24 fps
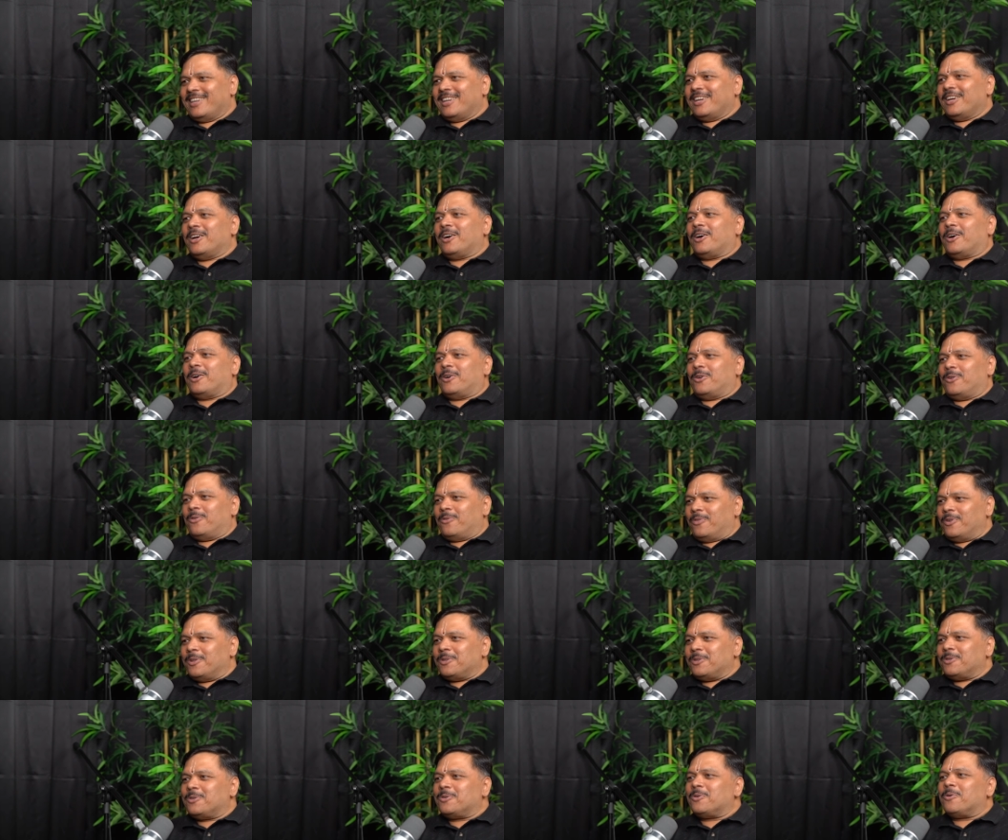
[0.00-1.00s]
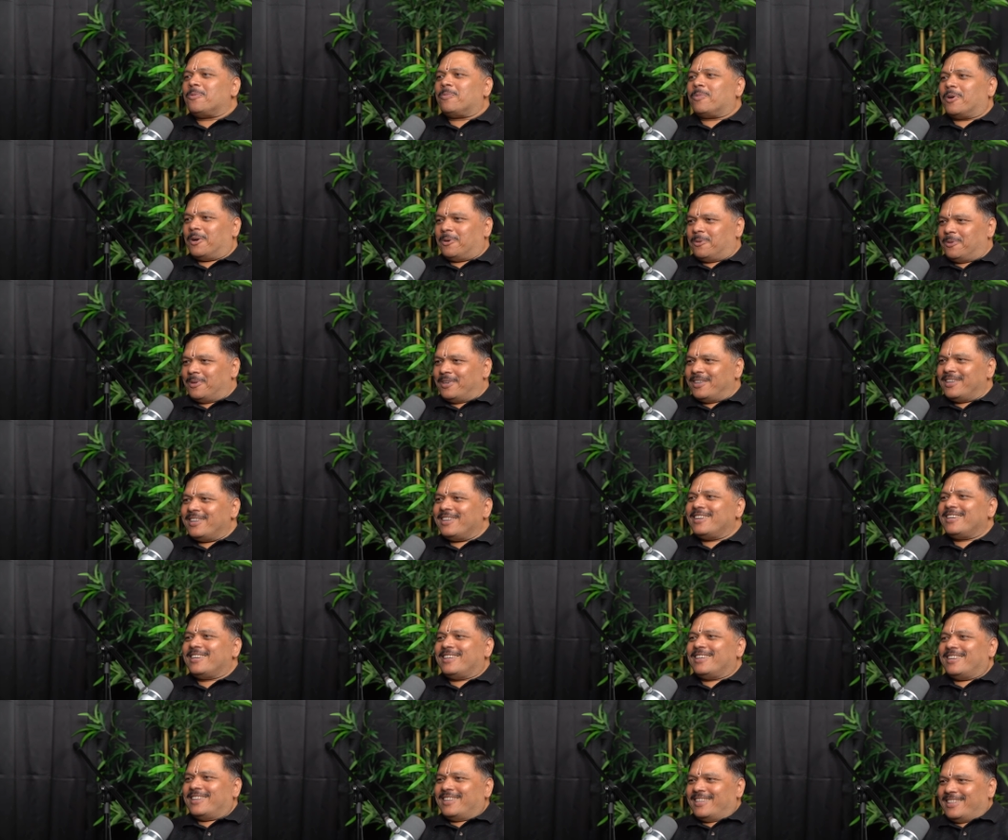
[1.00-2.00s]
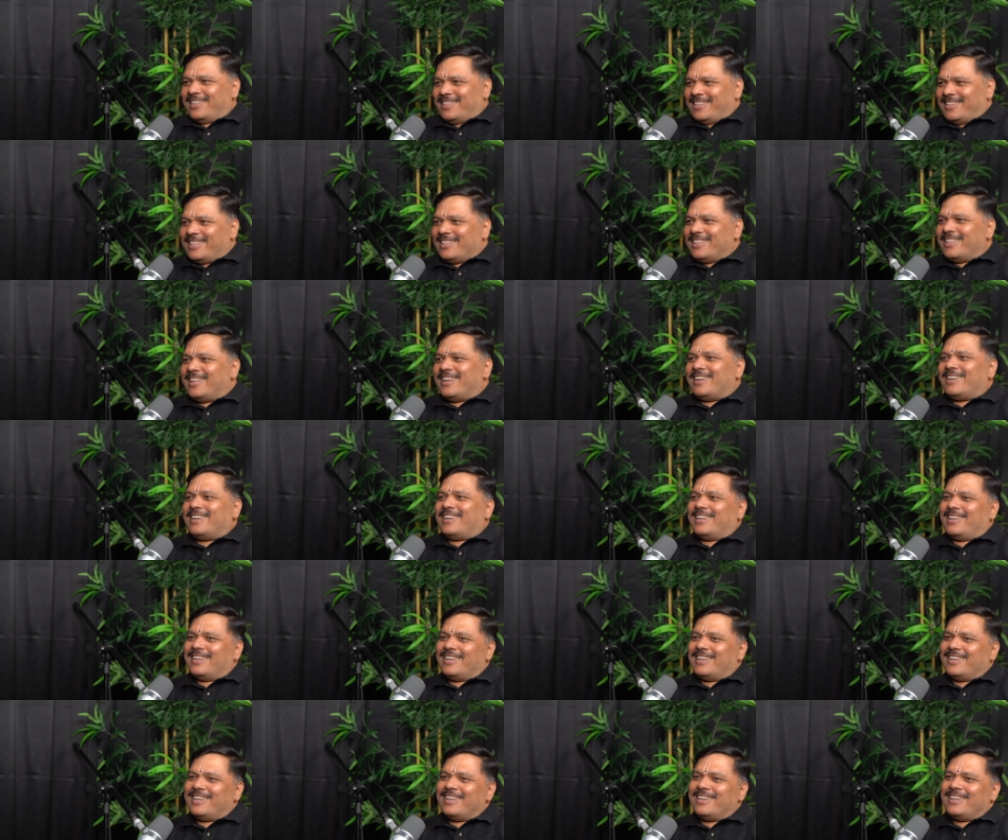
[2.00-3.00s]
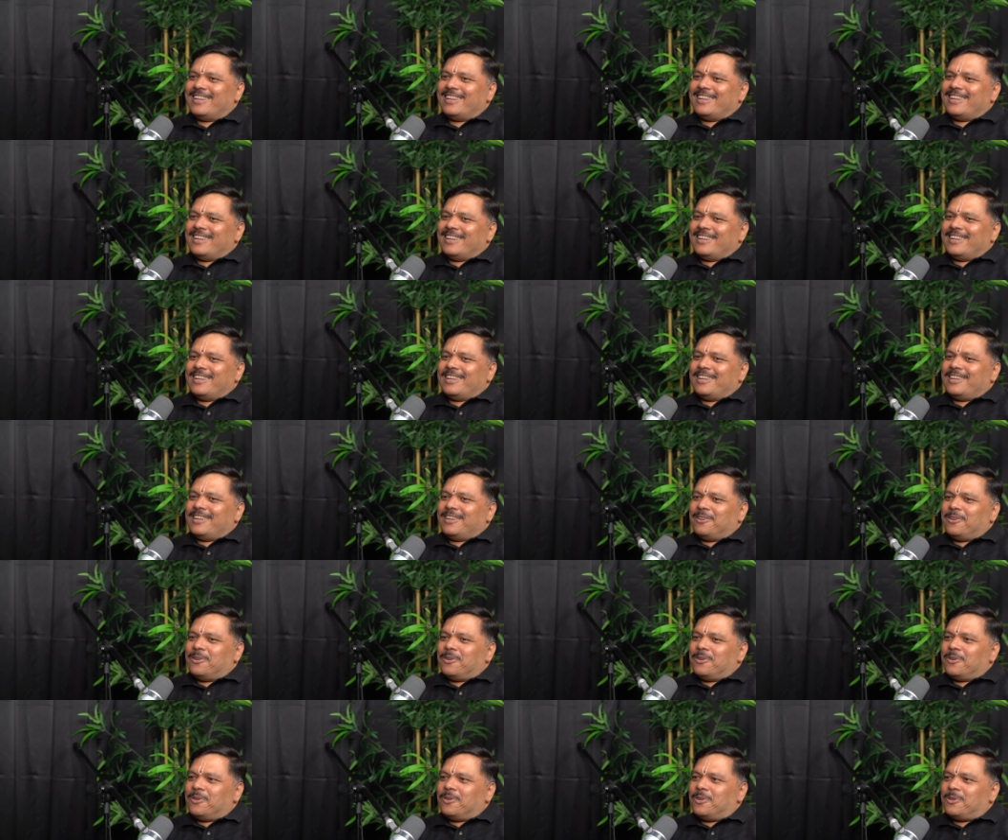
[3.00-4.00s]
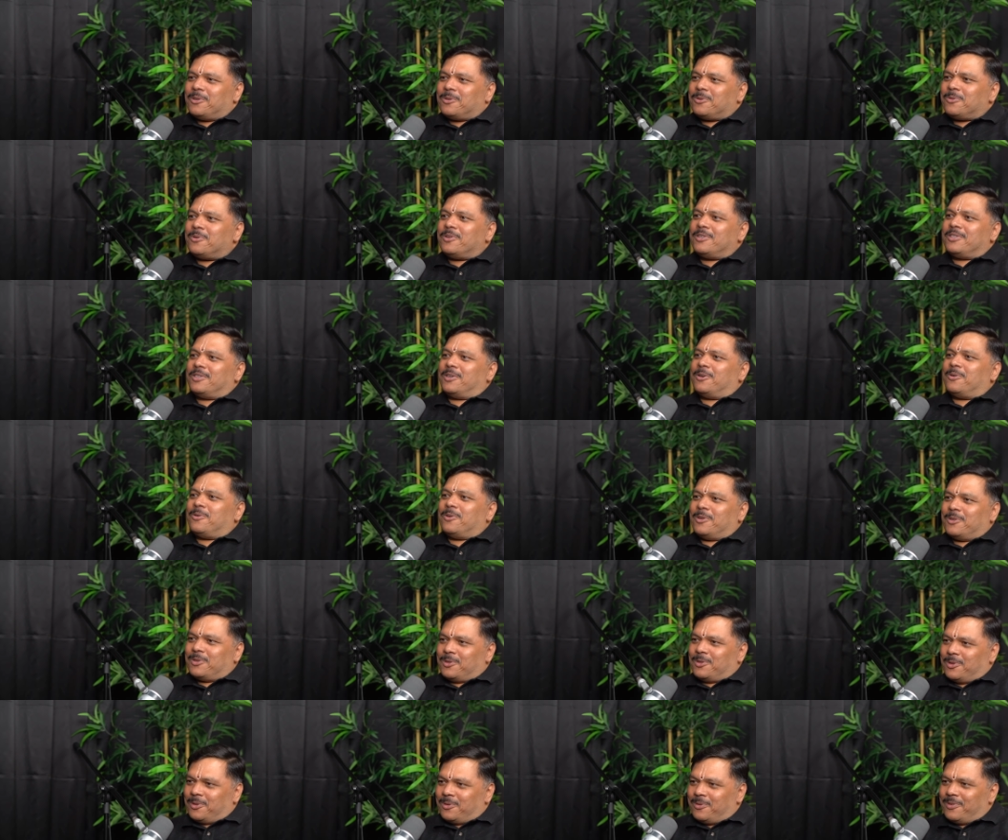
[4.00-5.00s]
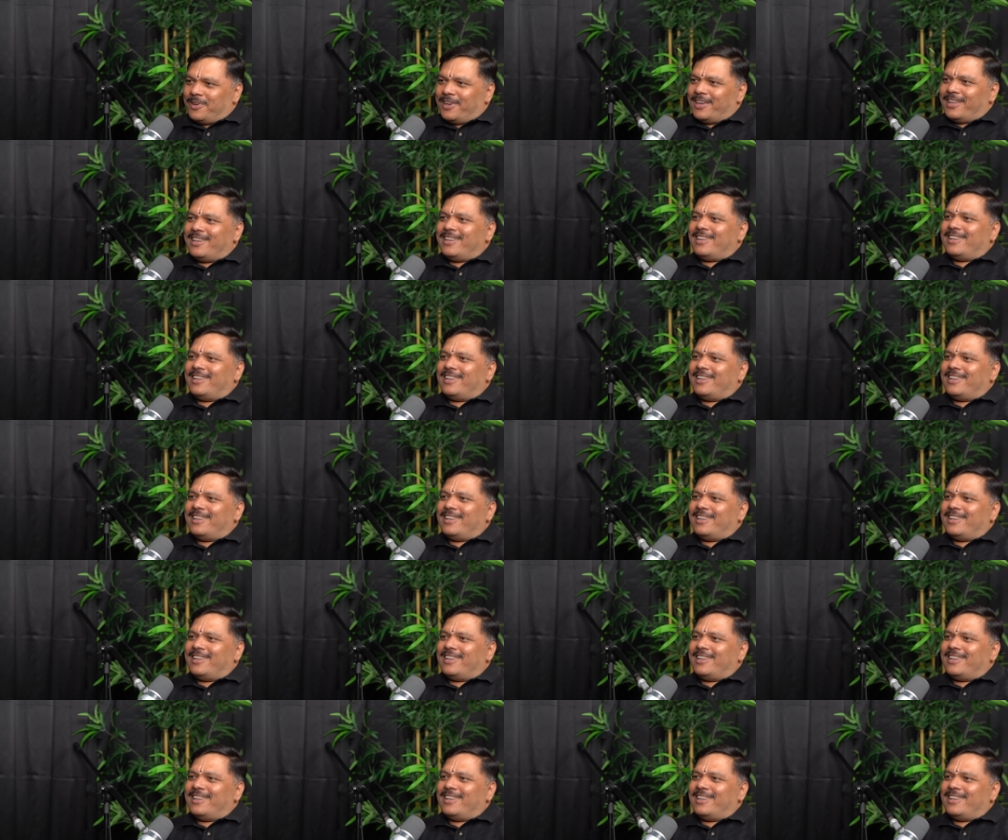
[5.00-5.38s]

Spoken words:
and you feel so proud that your students are doing so well.